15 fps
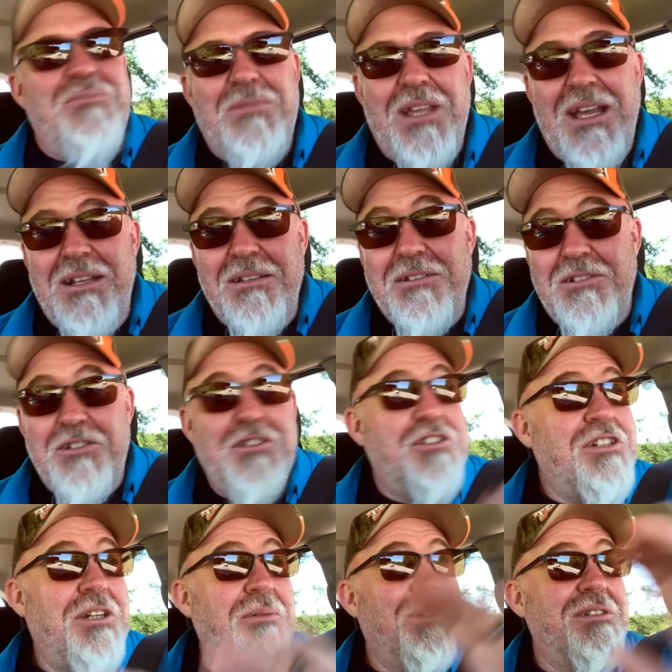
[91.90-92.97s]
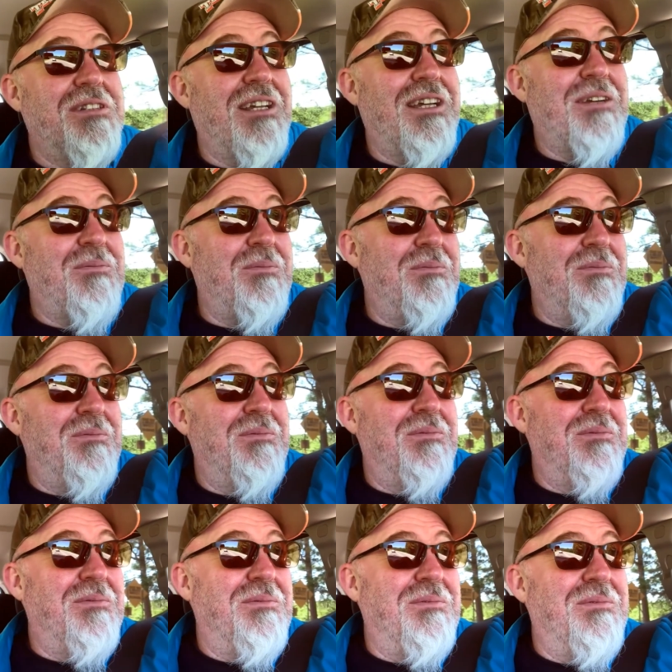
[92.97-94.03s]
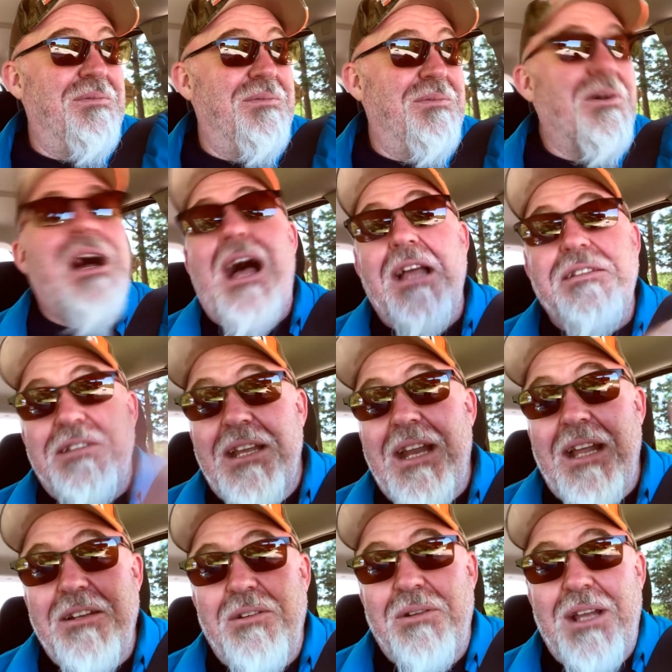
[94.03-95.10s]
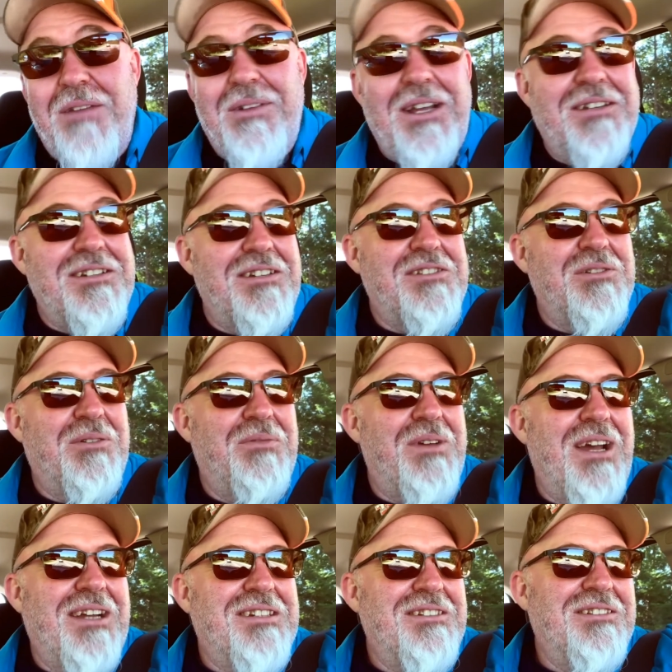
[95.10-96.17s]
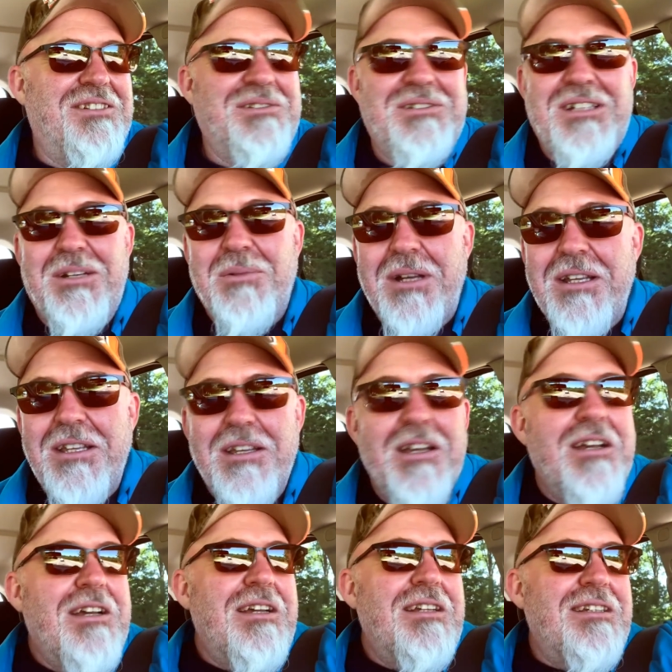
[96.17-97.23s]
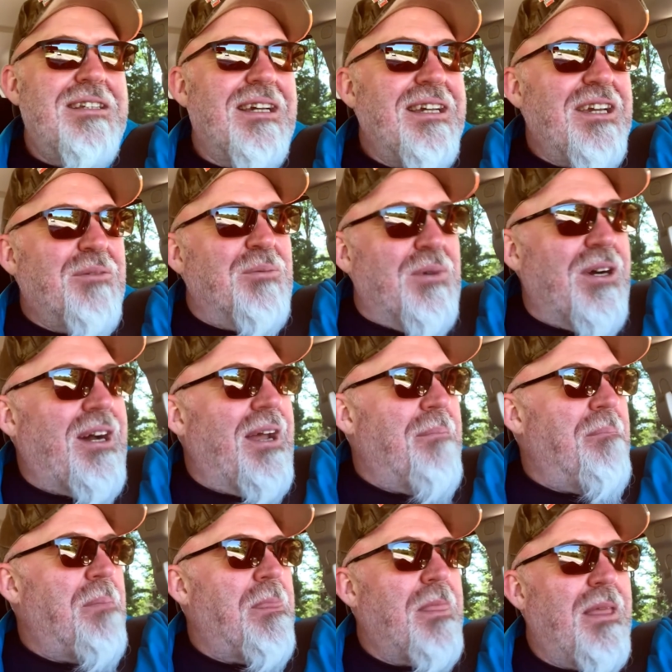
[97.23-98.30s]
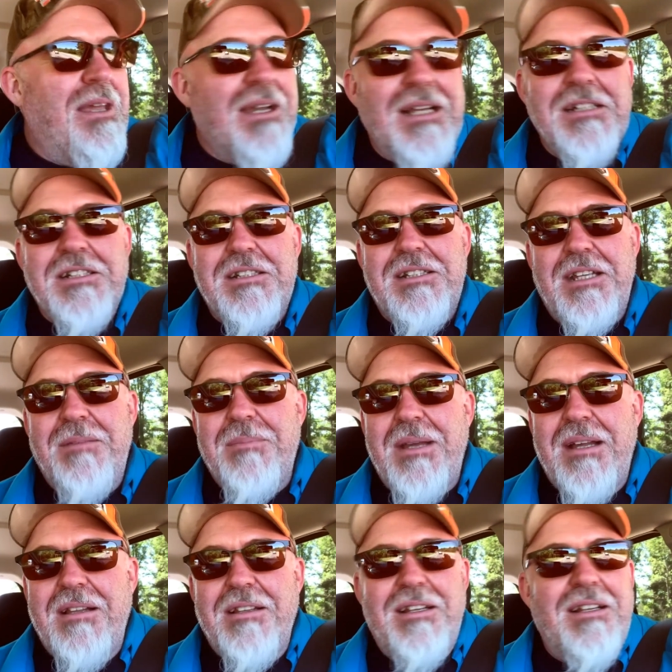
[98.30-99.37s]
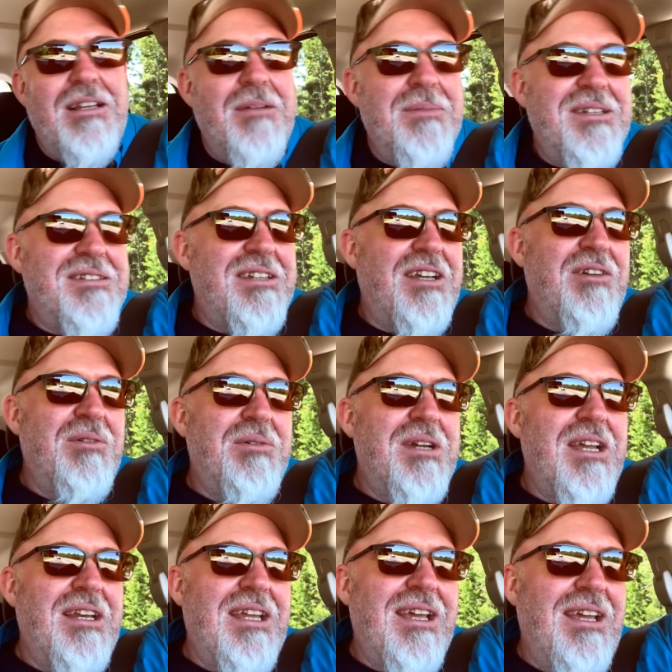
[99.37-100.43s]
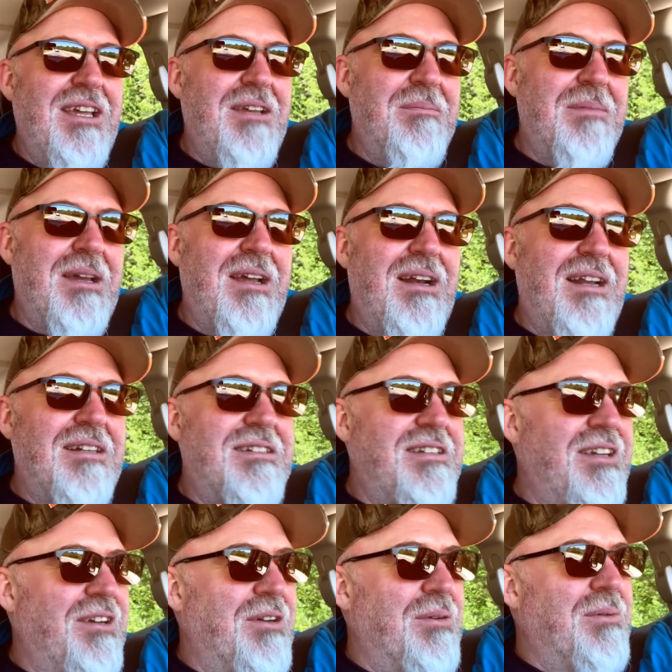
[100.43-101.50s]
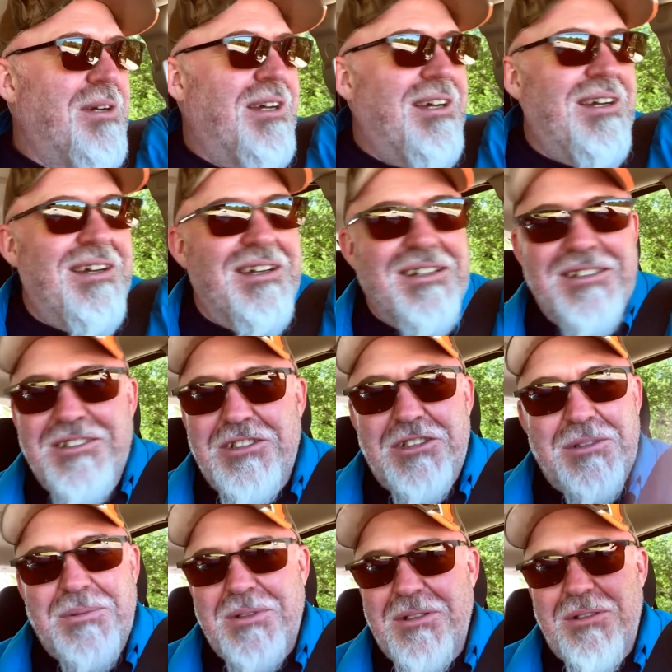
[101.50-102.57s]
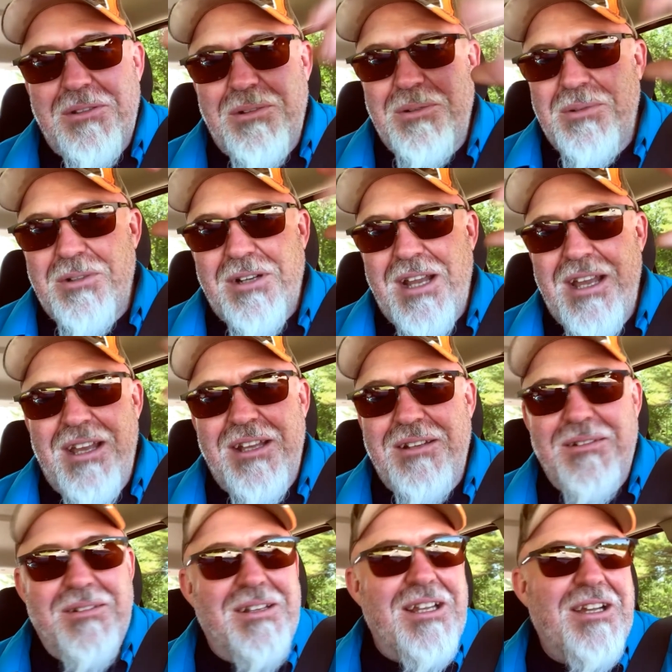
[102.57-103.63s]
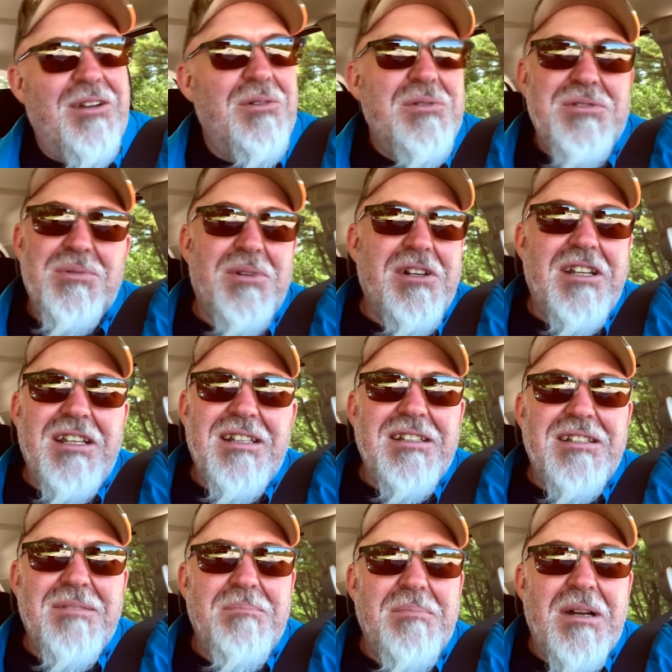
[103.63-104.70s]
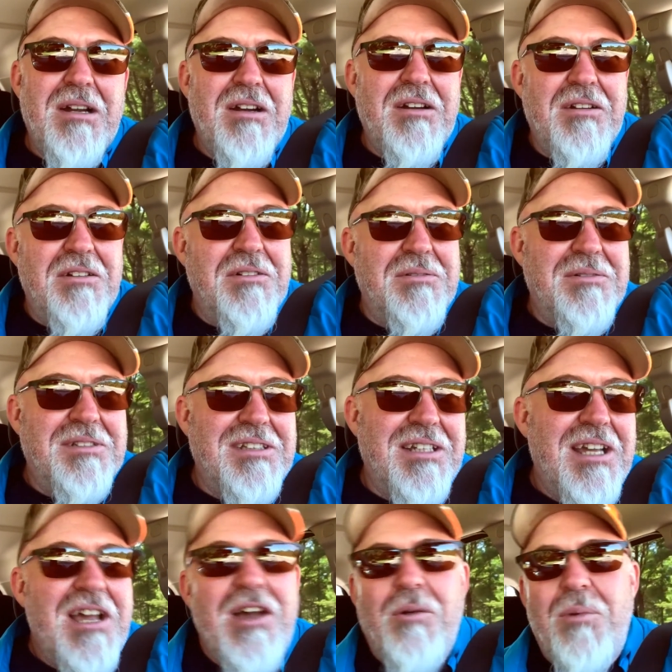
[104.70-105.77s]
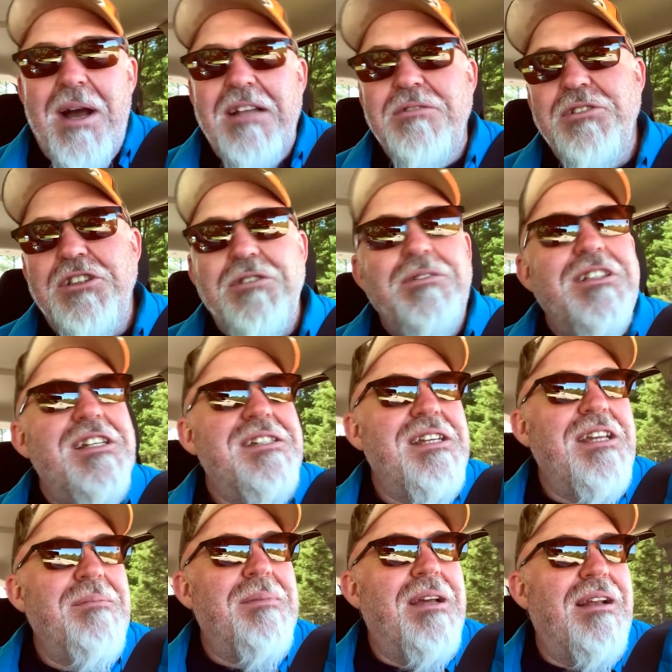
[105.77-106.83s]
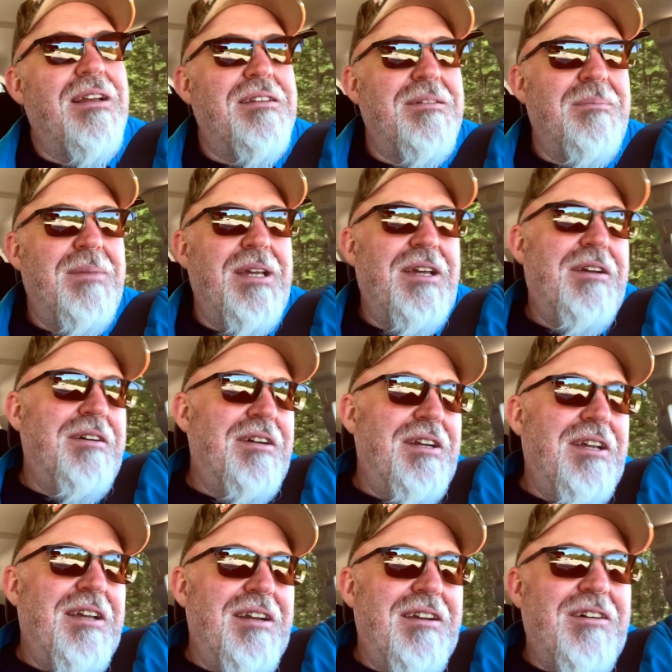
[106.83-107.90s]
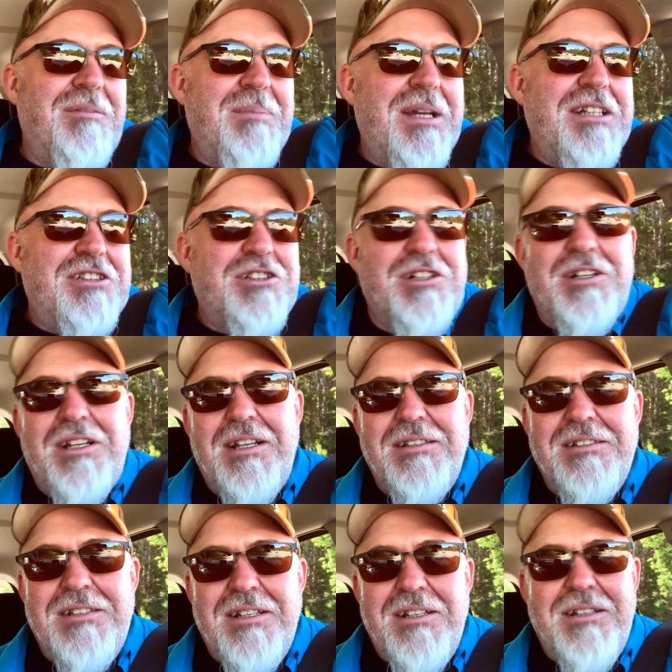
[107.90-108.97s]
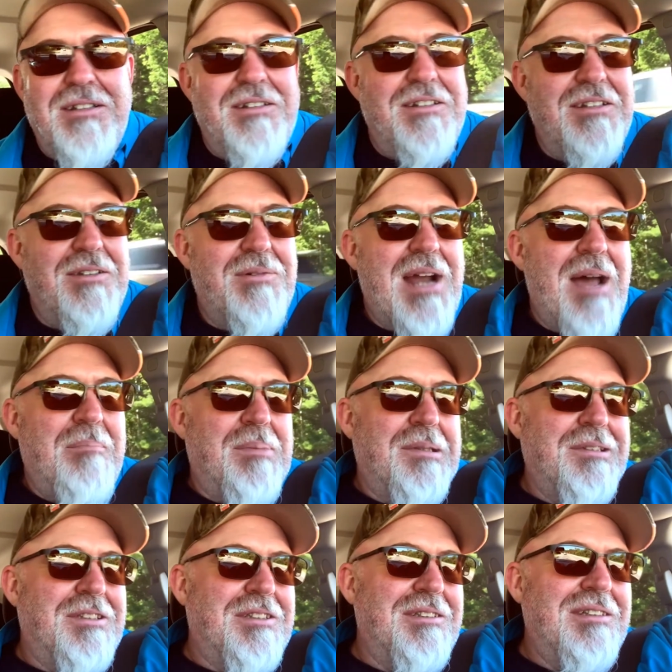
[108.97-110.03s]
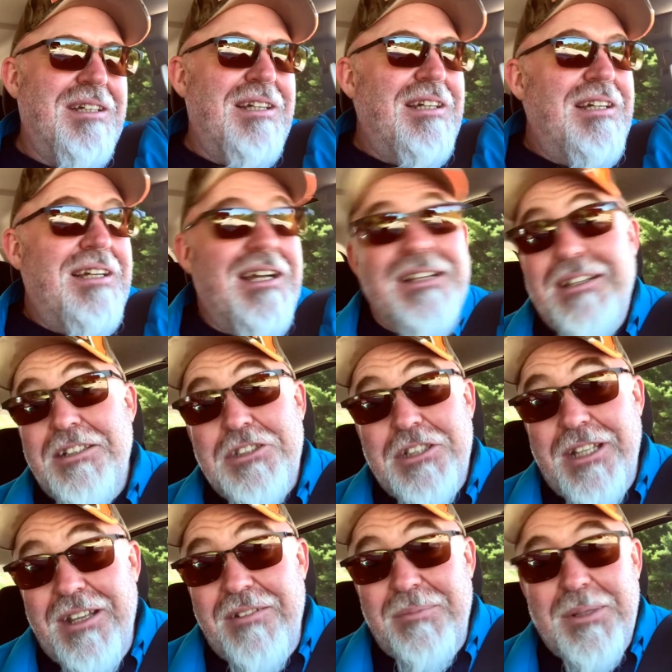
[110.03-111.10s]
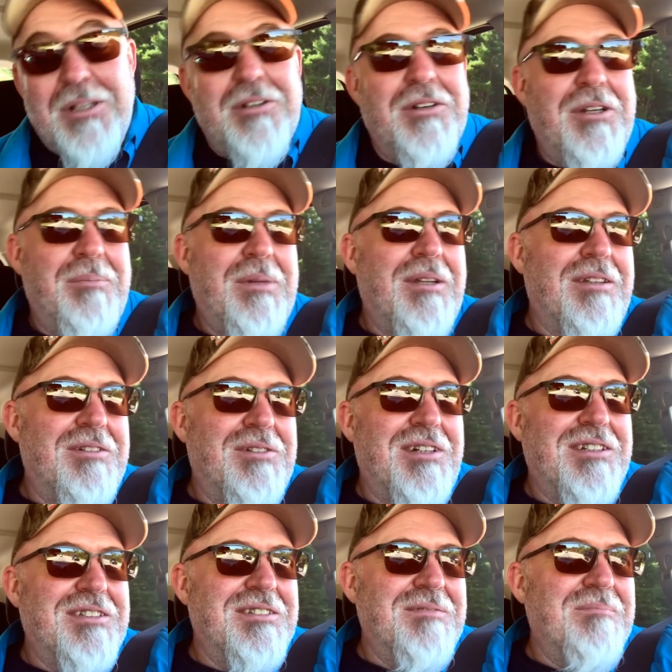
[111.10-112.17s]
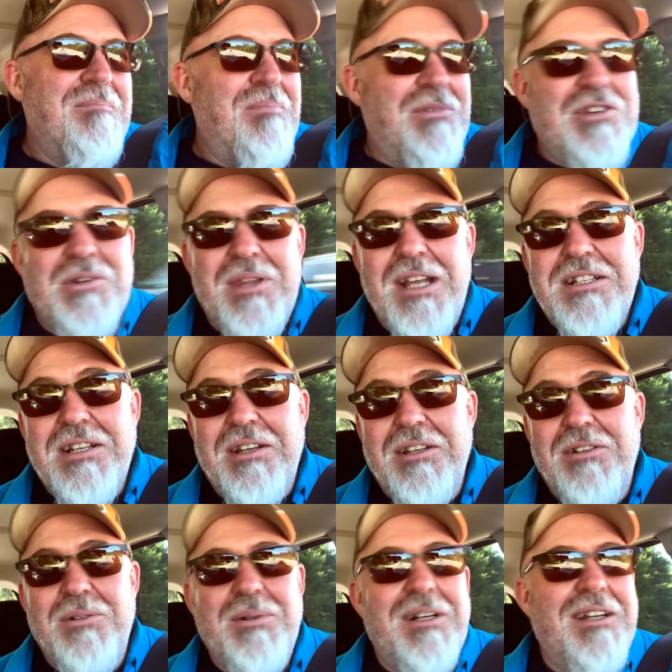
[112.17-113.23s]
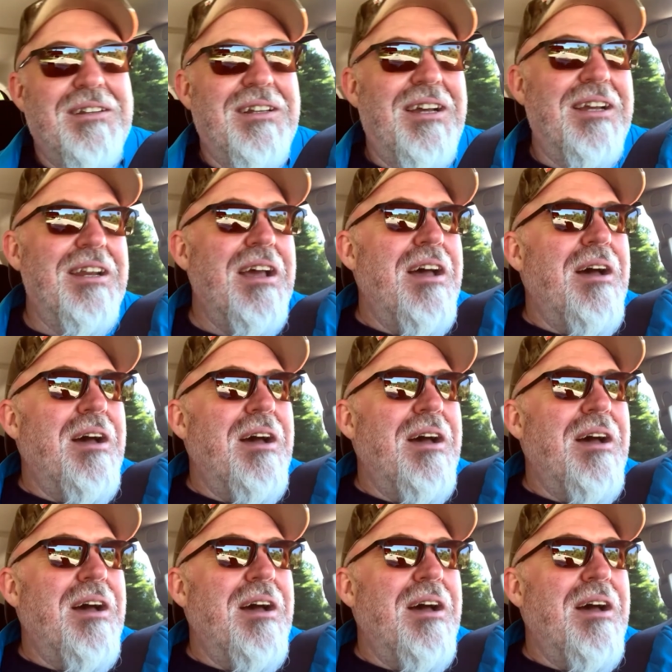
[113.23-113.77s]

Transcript: And she was like, well, I said I don't have access to a fax. And she was like, well, tell you what, you can just email it. And let me see, who can you email it to? And she went through her head and like, who's working tomorrow? Why don't you just email it to me, honey, and I'll make sure it gets to the right person. And then she gave me her email address. So that's how you do it online.